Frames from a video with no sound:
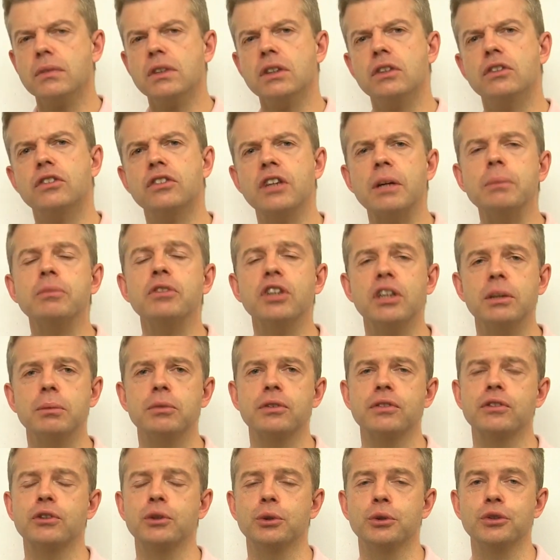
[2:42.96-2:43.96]

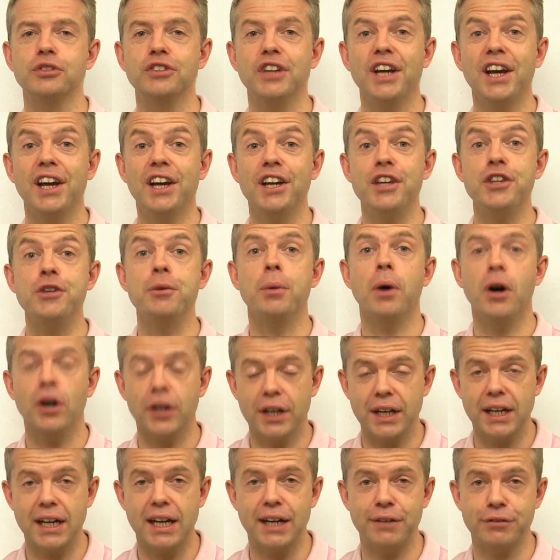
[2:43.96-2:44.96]
Sometimes, of course, you are
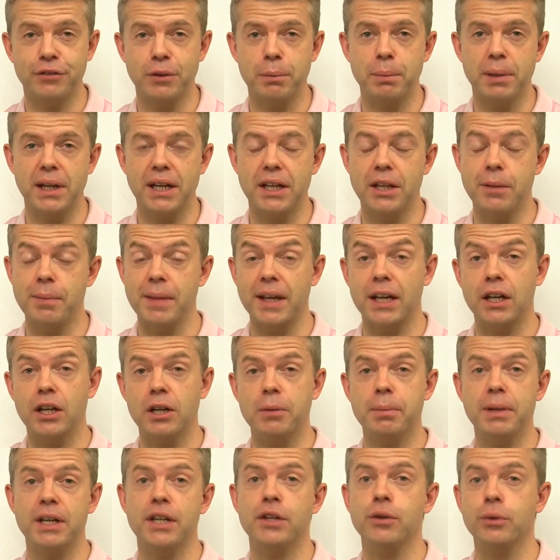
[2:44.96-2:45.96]
going to have to play them. They're going
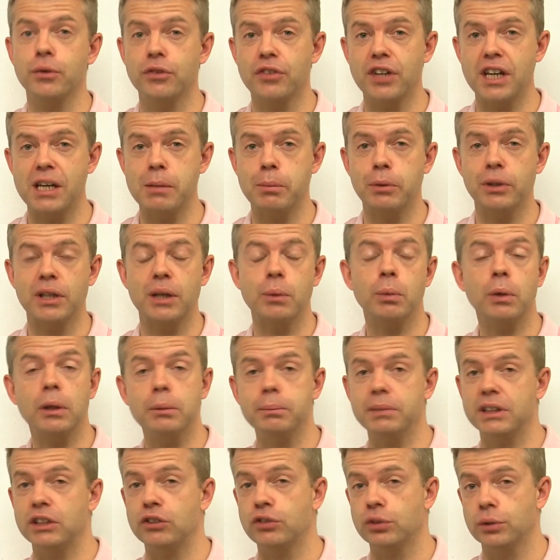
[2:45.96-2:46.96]
to be at your table. There
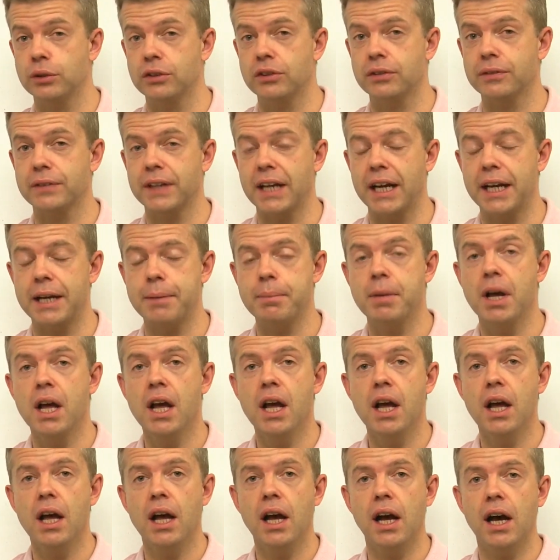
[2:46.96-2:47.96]
won't be a choice of game
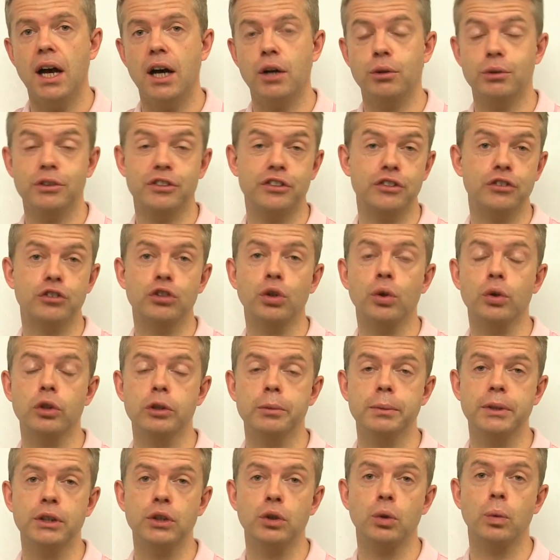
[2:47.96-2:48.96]
or it's a
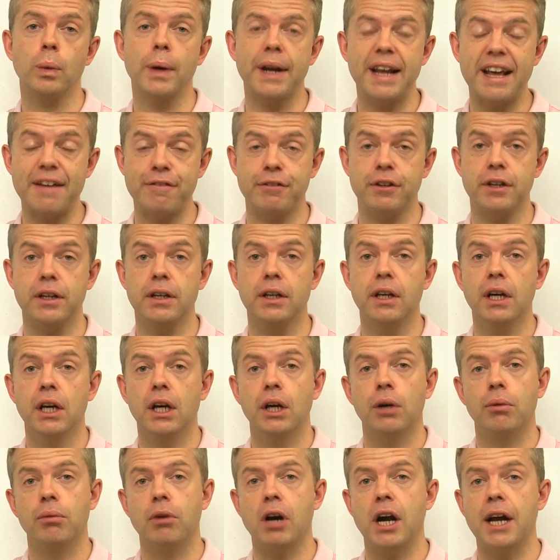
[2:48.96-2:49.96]
tournament or whatever,
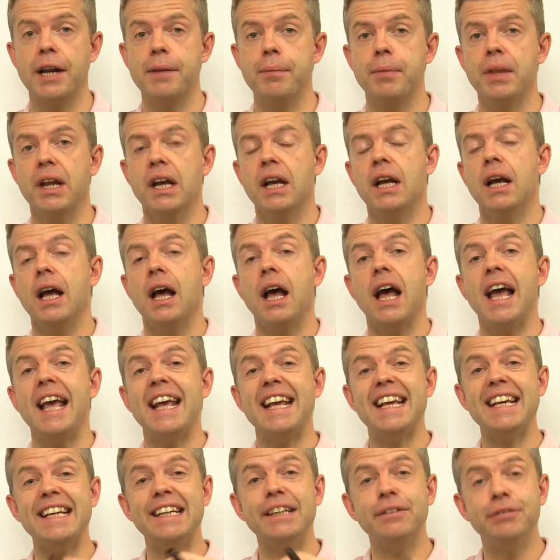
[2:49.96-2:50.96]
right?
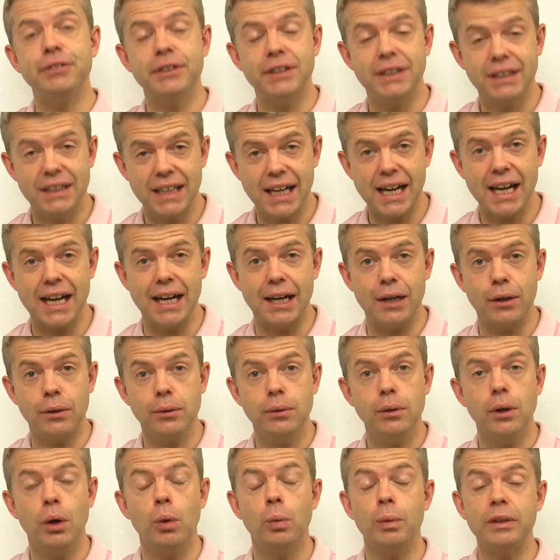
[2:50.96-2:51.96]
Even
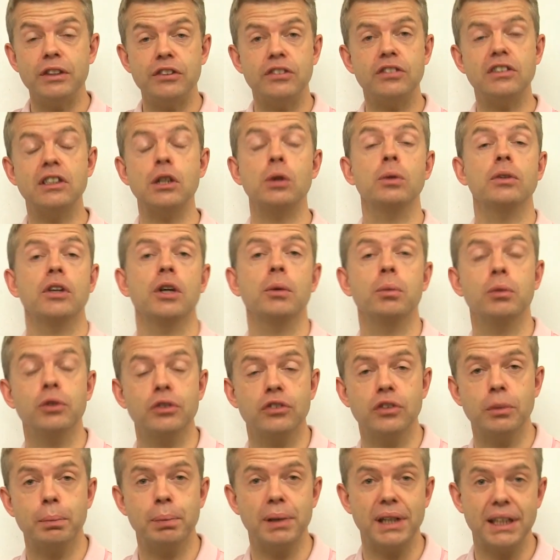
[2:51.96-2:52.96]
now, we still don't
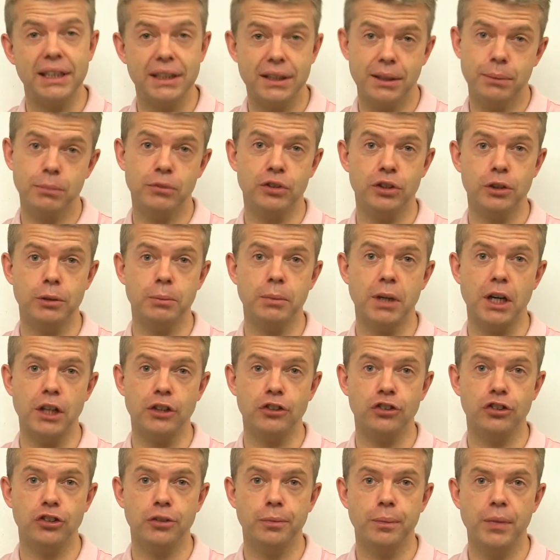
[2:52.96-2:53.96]
want to play them too
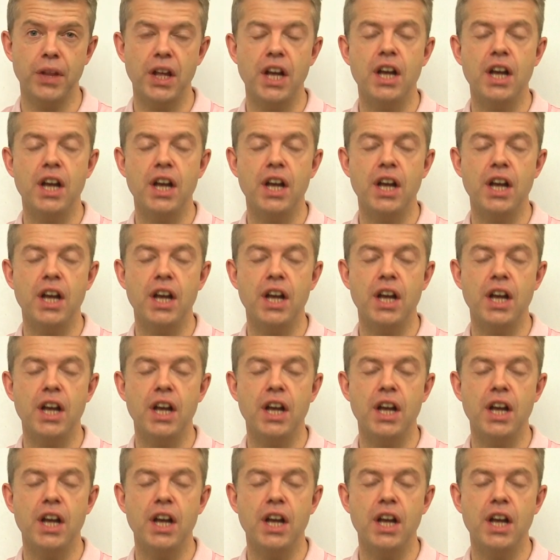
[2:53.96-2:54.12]
much.